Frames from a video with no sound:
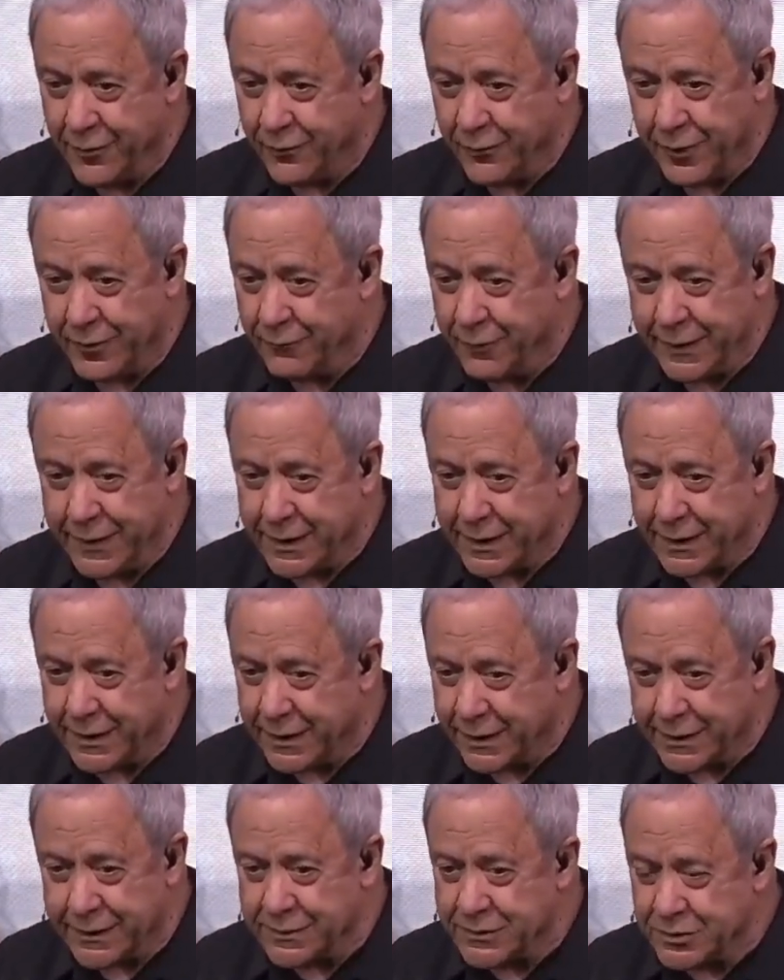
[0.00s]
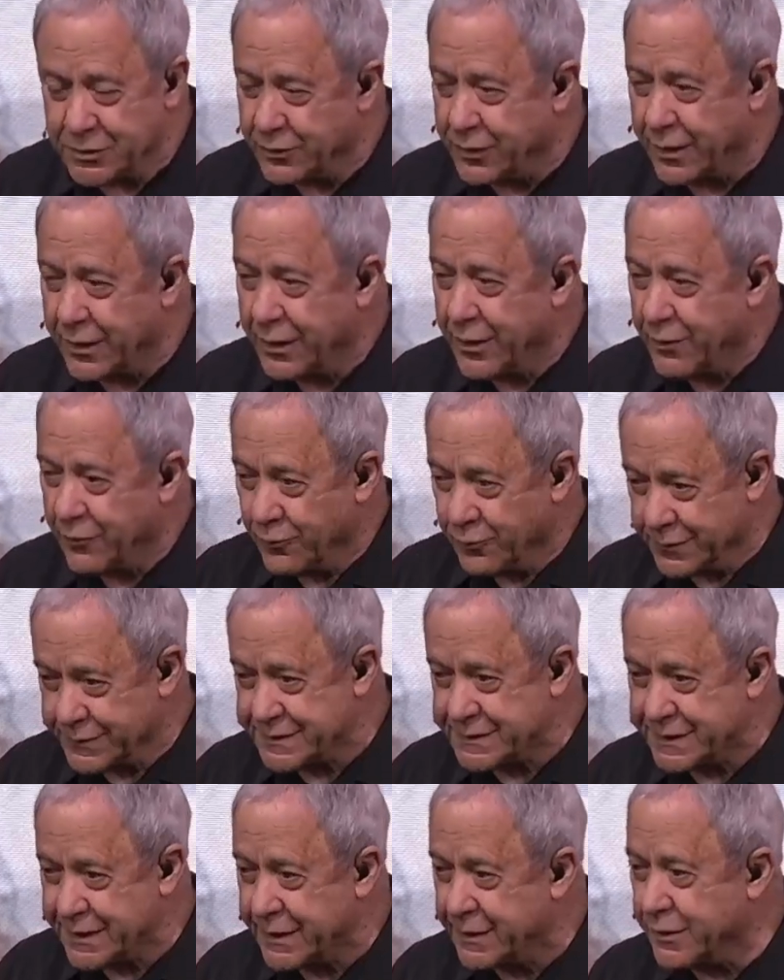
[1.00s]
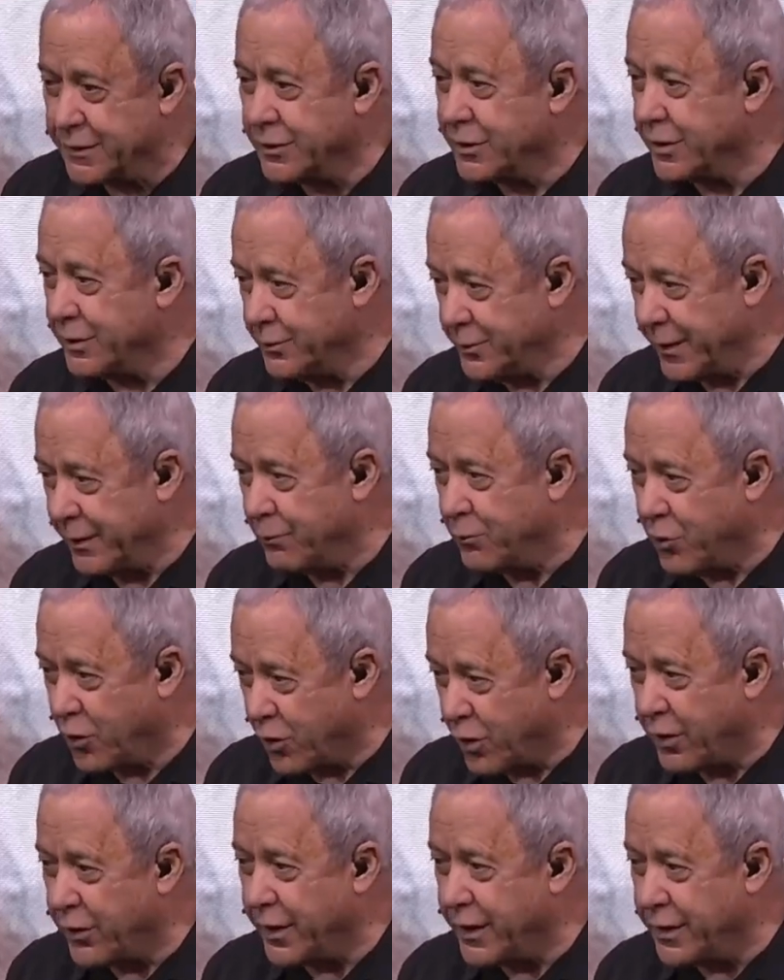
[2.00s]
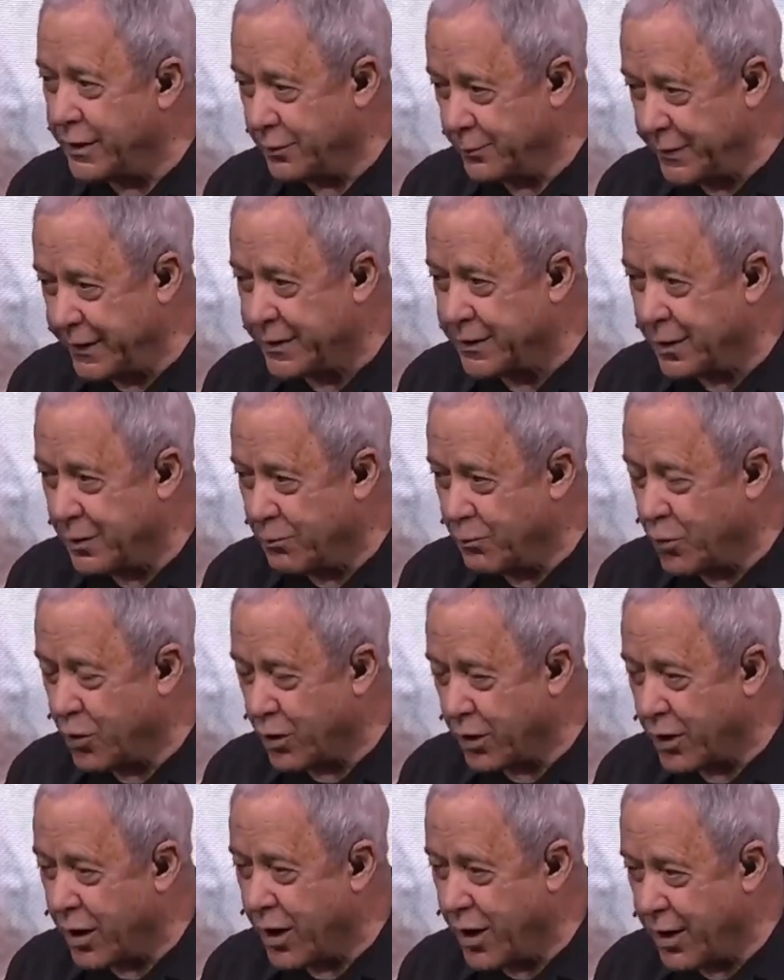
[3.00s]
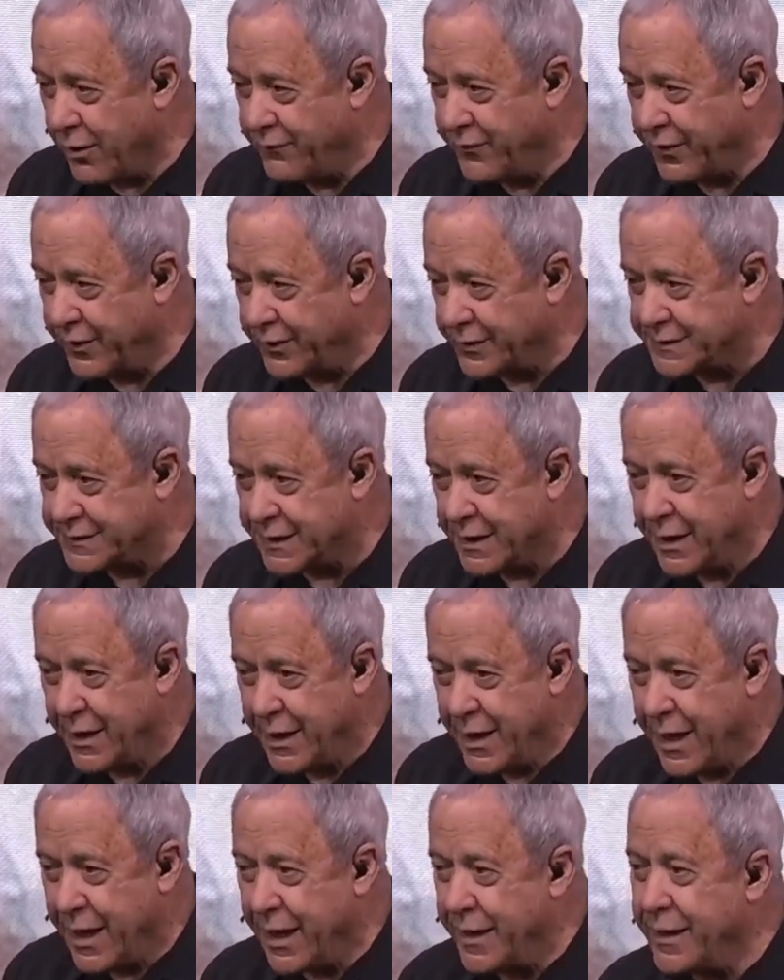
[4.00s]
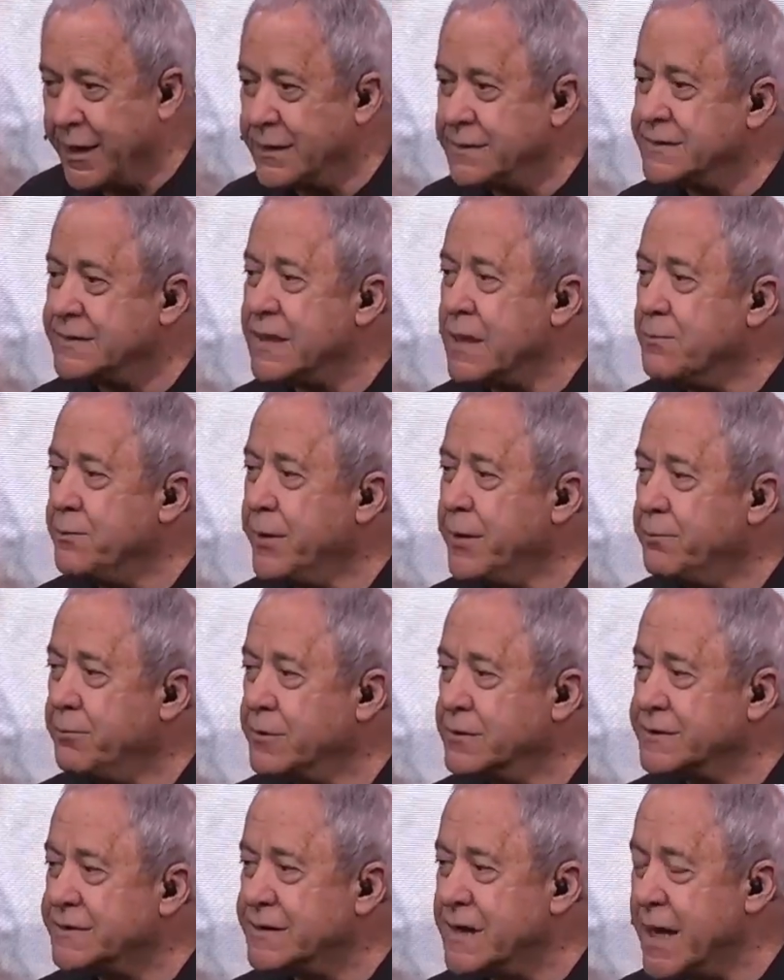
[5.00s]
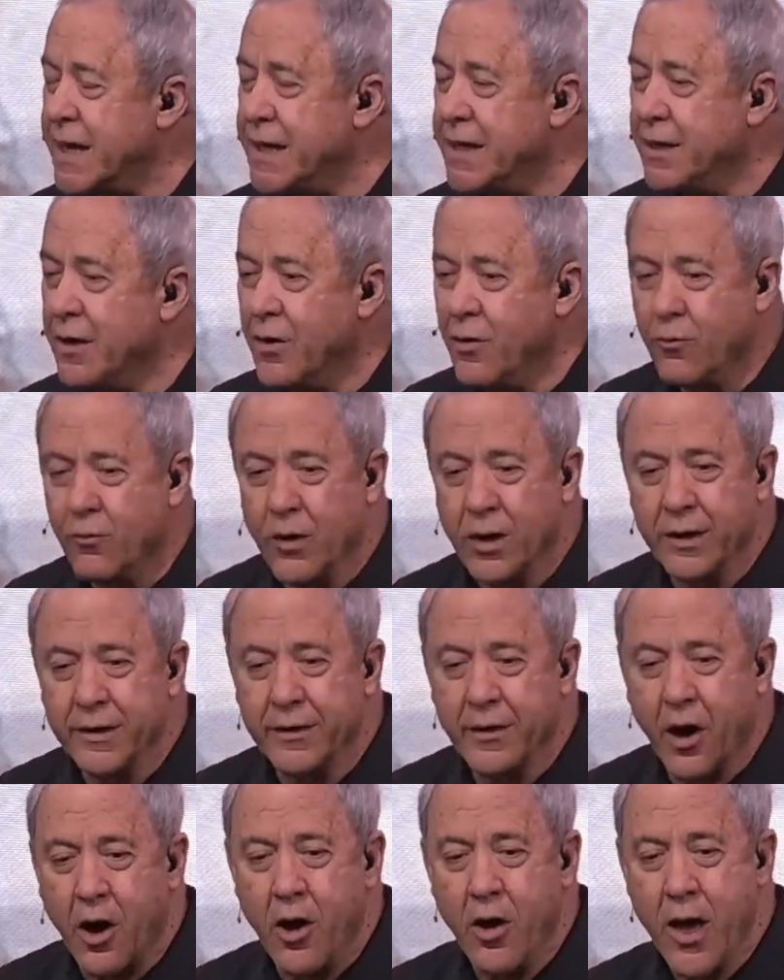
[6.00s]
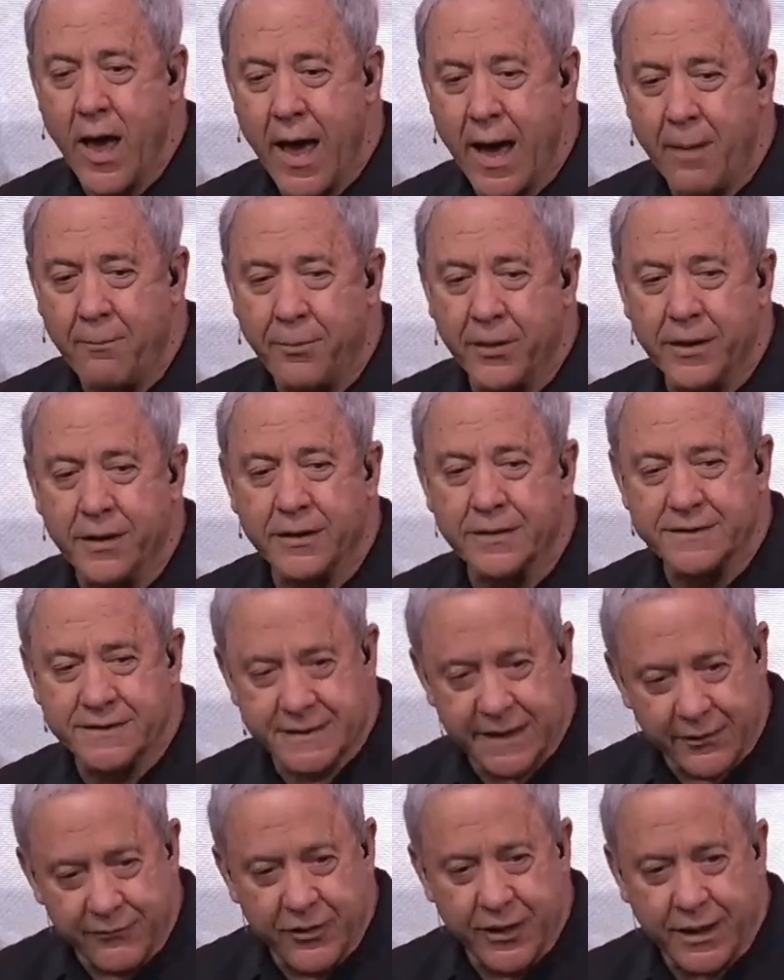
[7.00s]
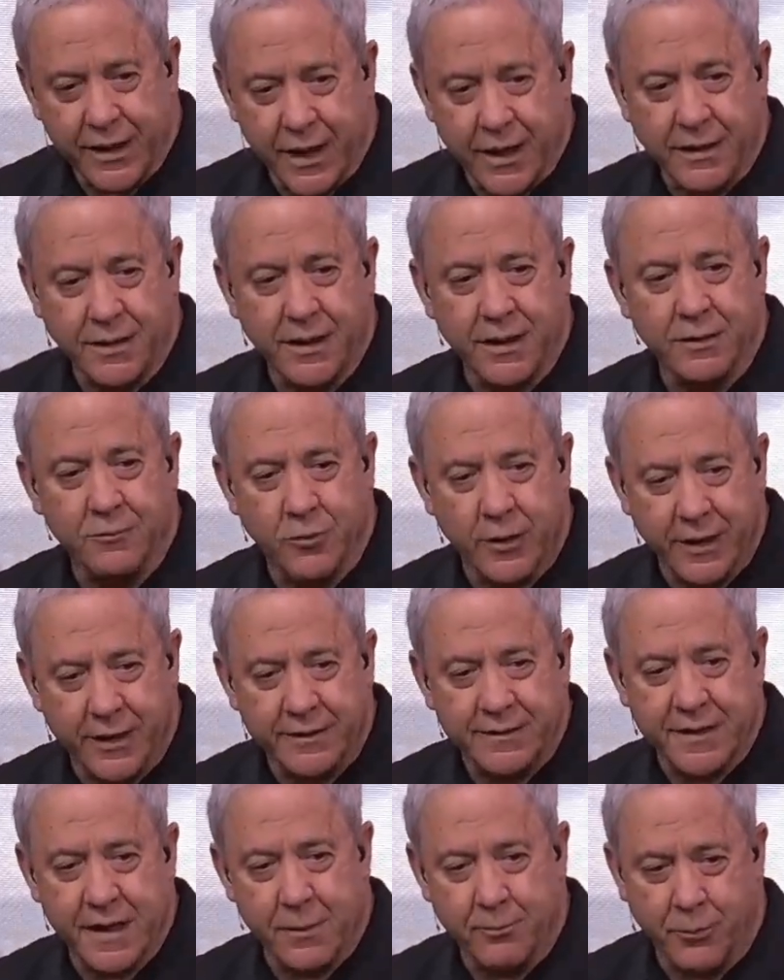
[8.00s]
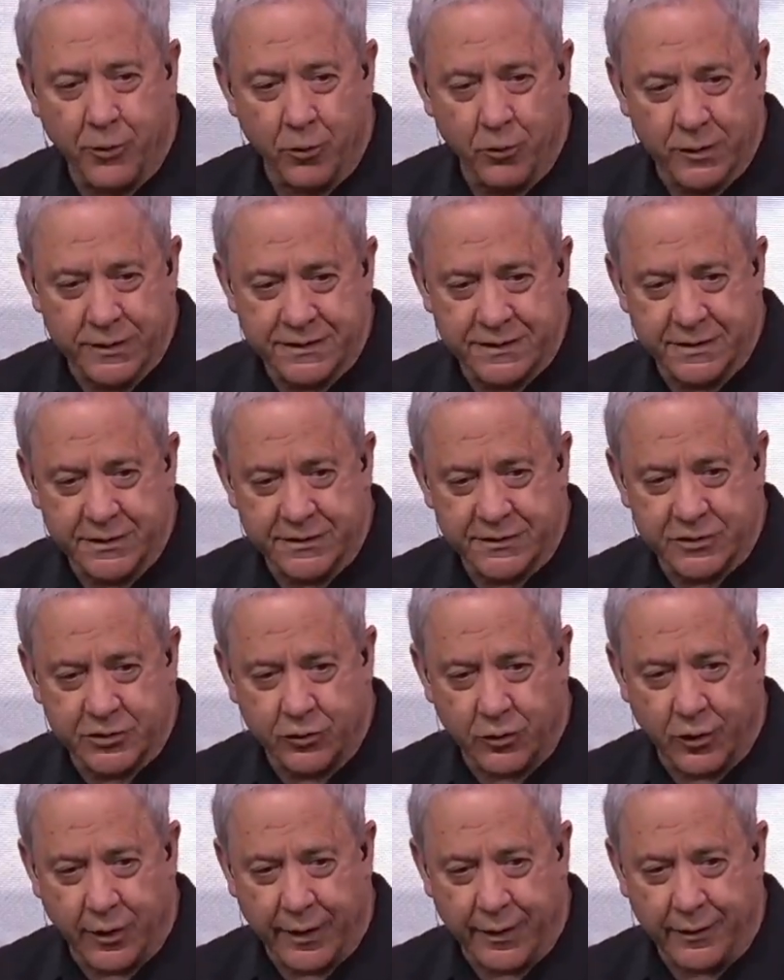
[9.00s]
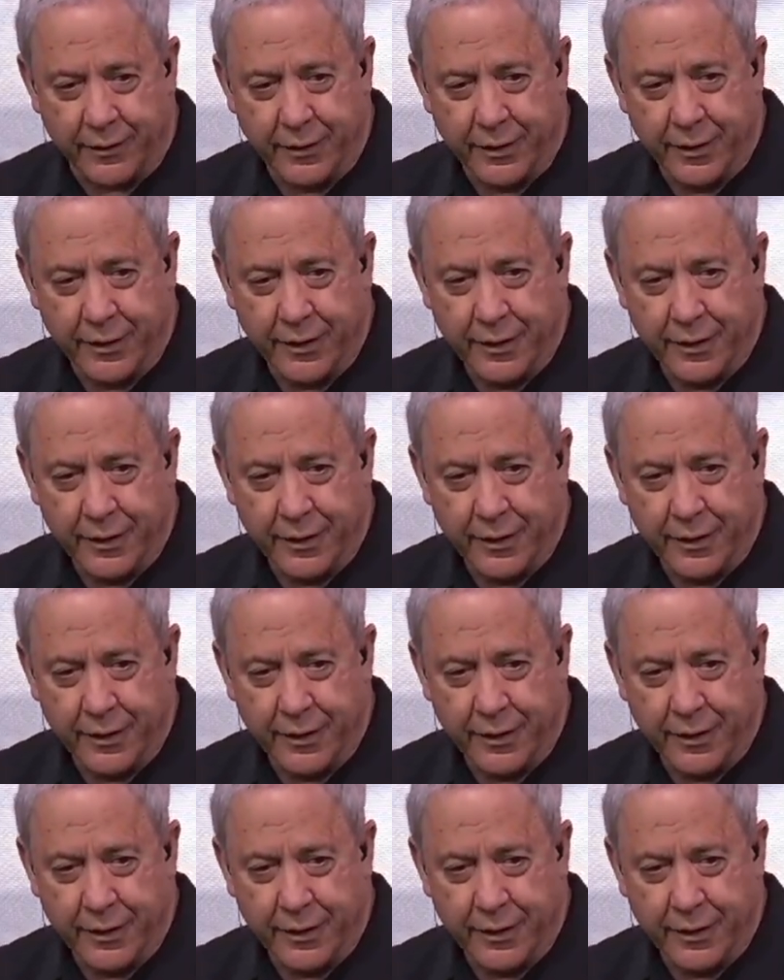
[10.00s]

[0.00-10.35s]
When we get into it, we'll see it a little bit more and it'll become more obvious. And then some people say, well, it all happened in 70 AD when the temple was destroyed.